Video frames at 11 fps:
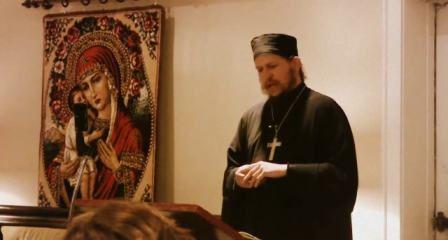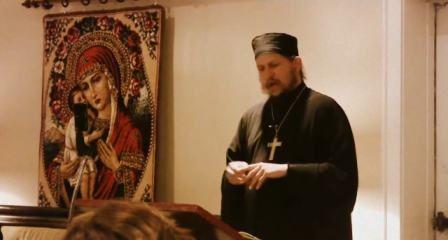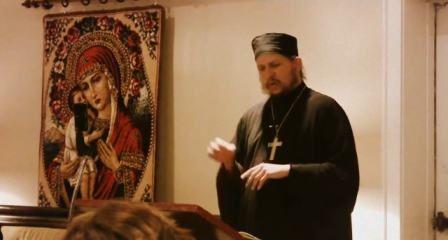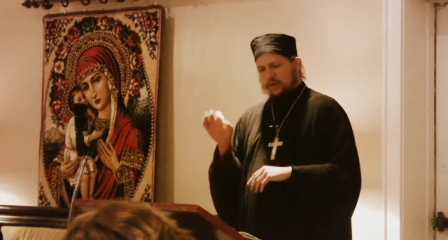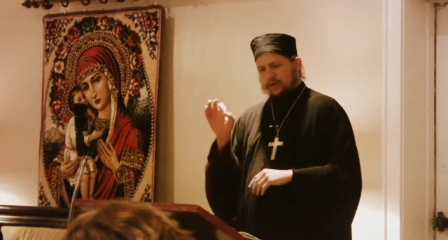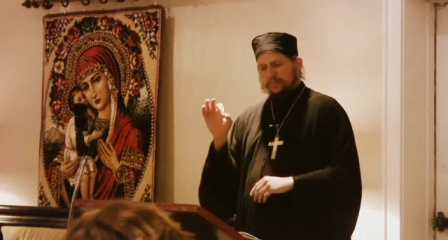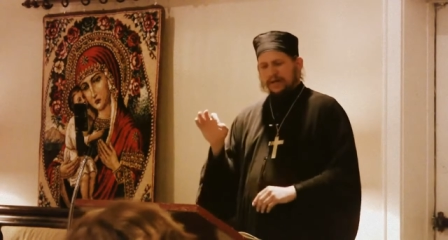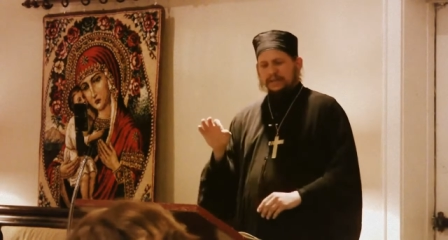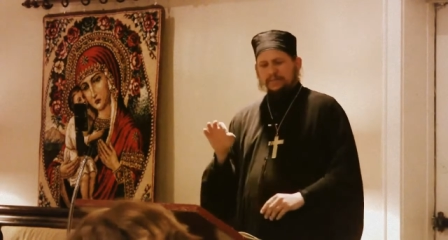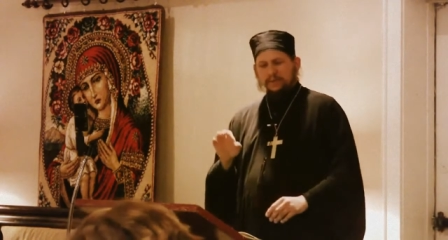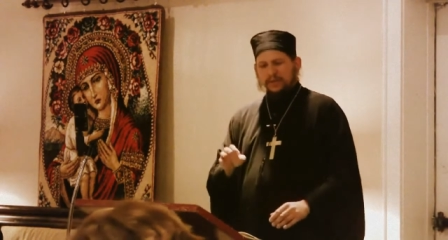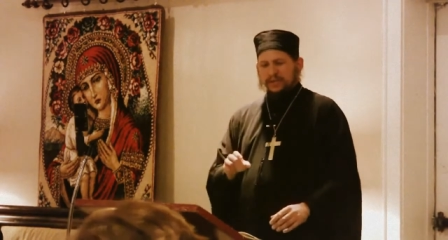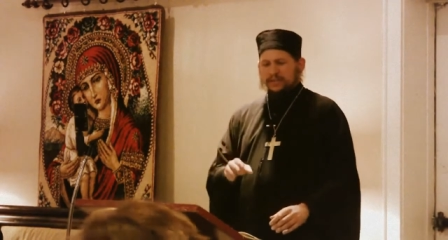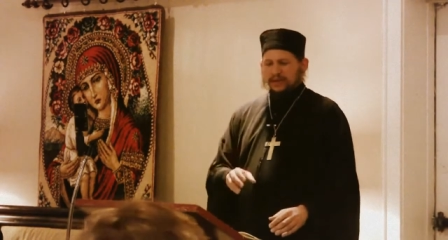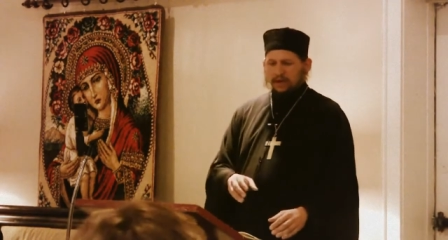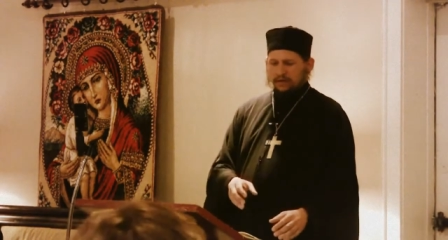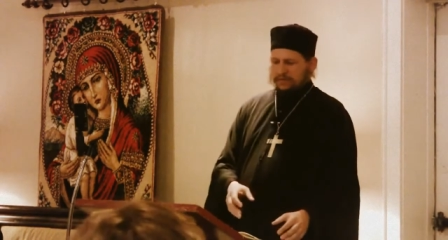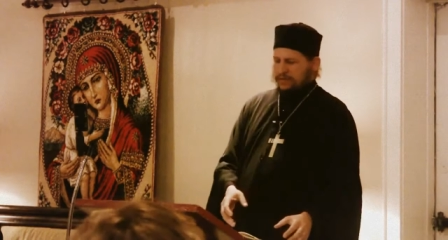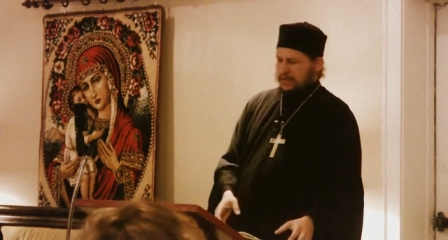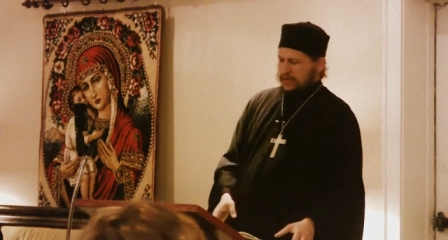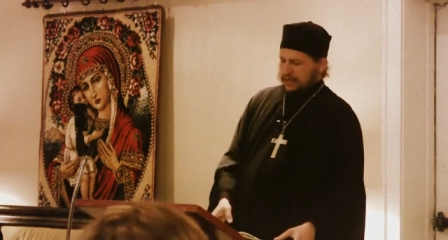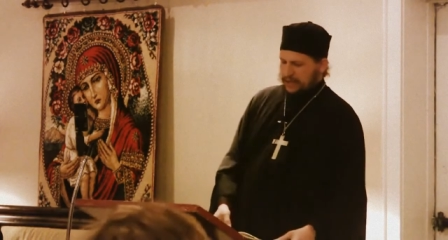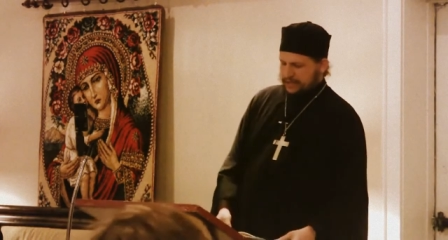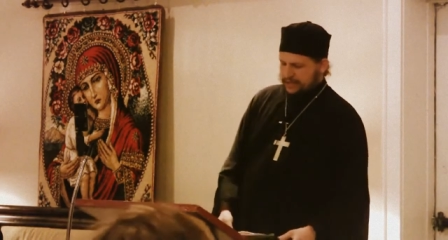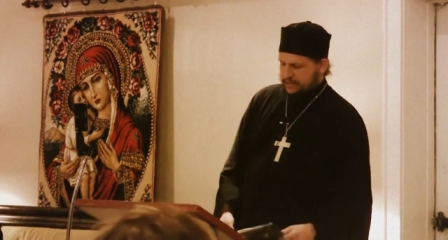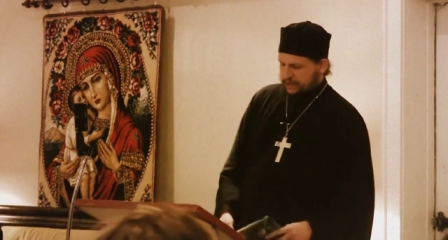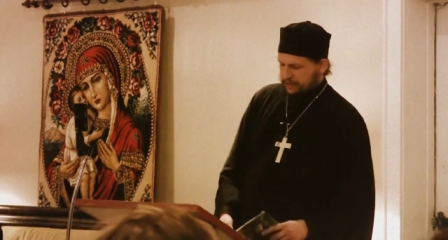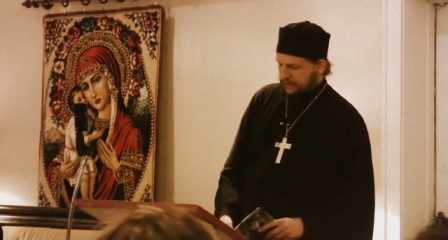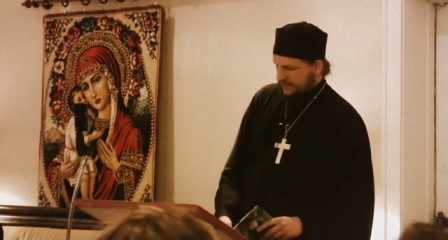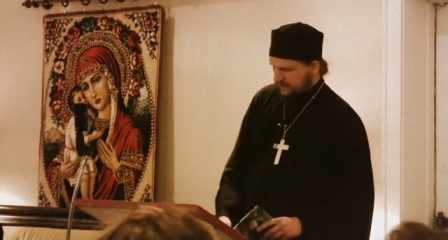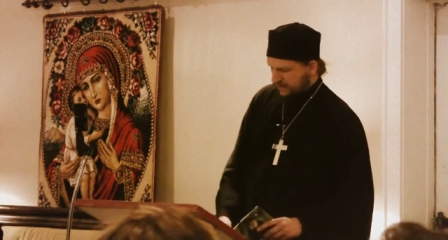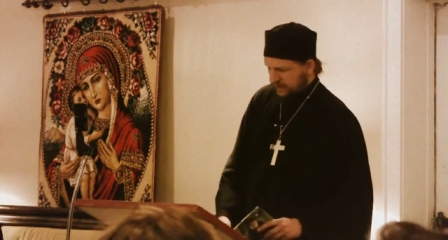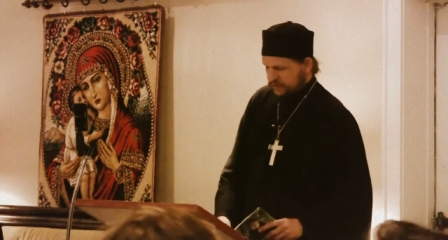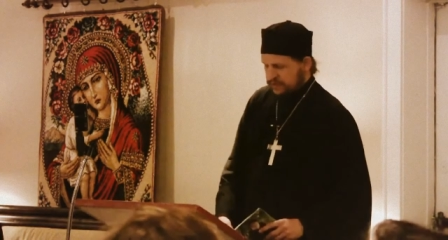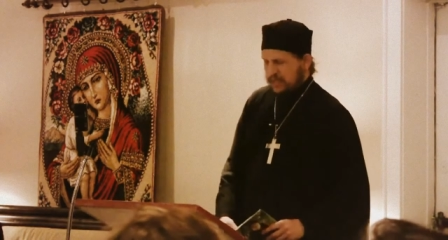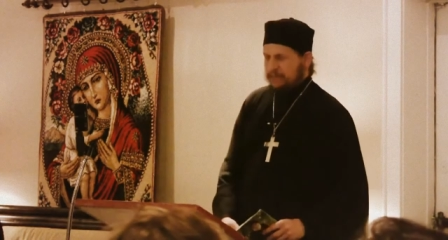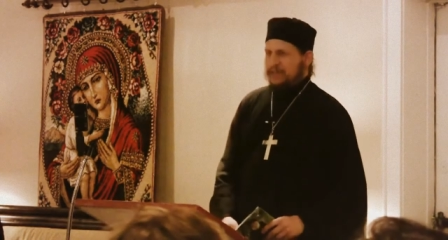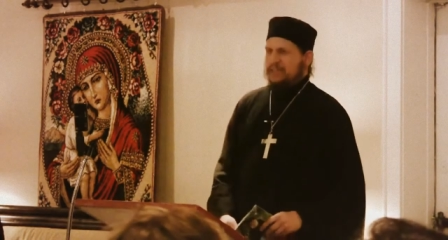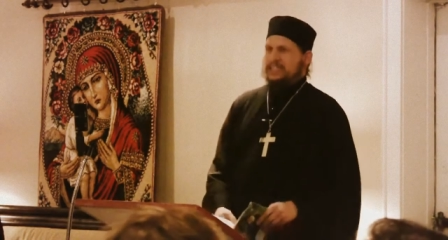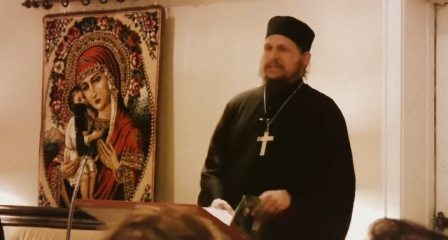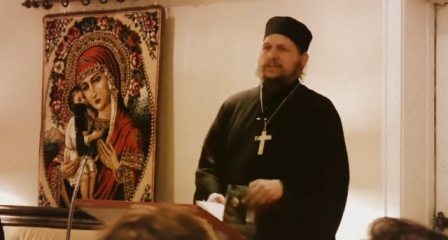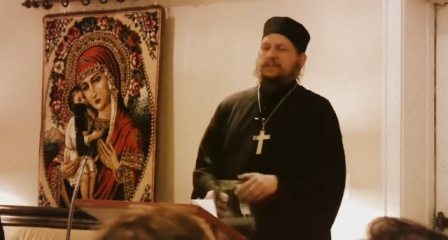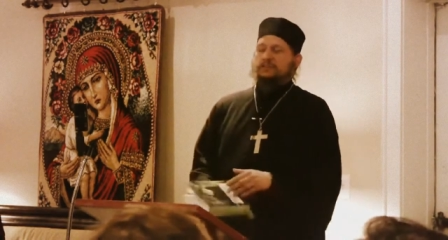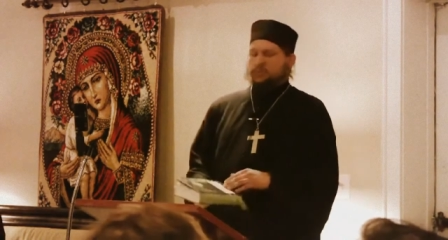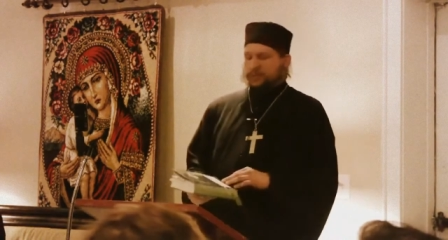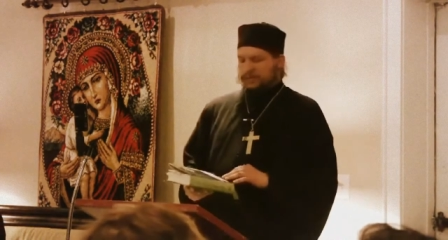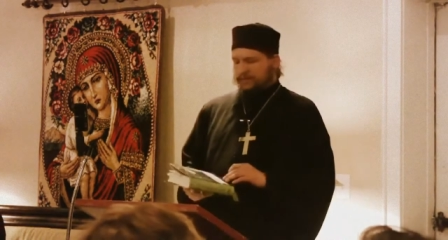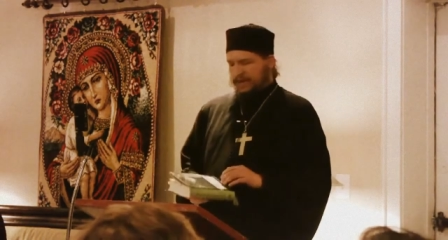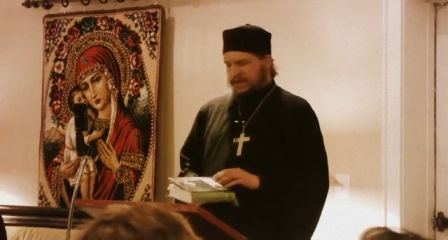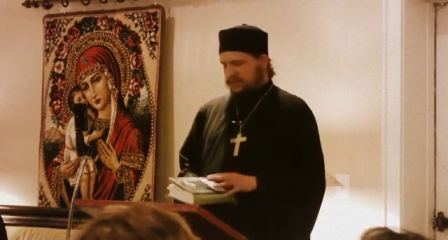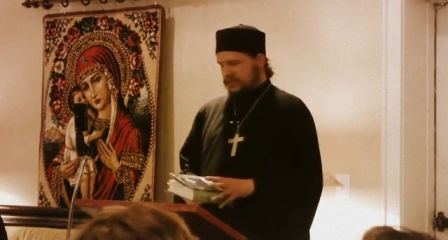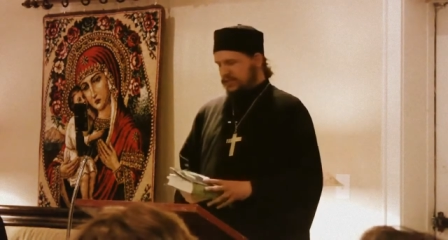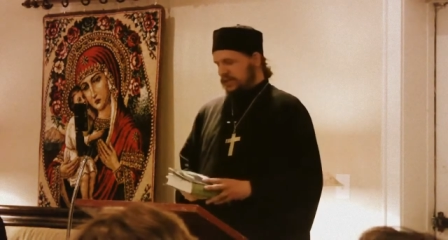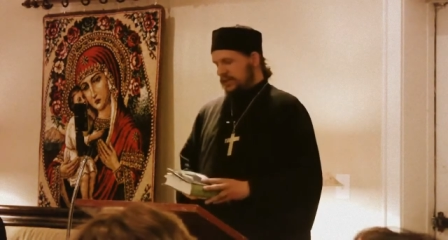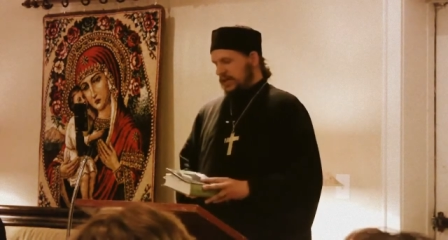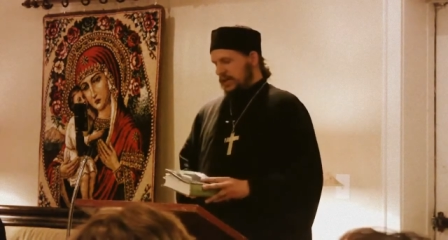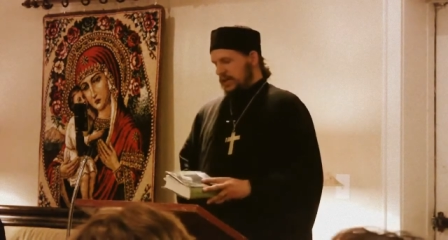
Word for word: A word about the book itself. It's, uh, as Father said, about 720 pages.